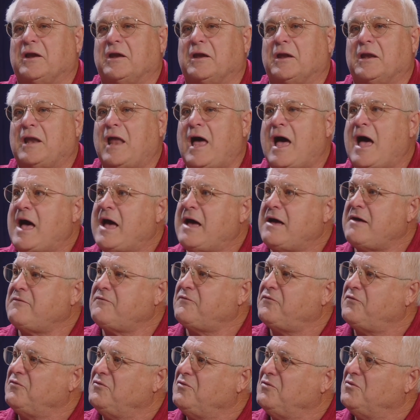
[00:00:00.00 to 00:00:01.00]

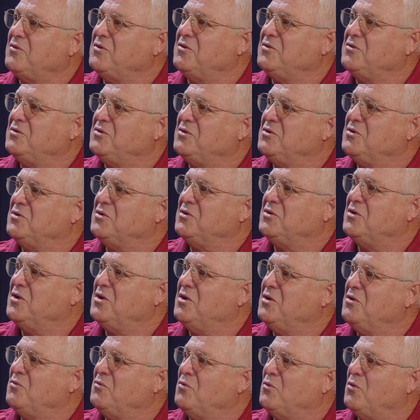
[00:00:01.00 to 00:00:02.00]
live
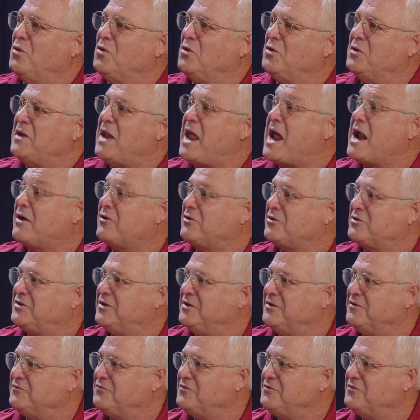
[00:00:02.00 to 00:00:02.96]
narrative.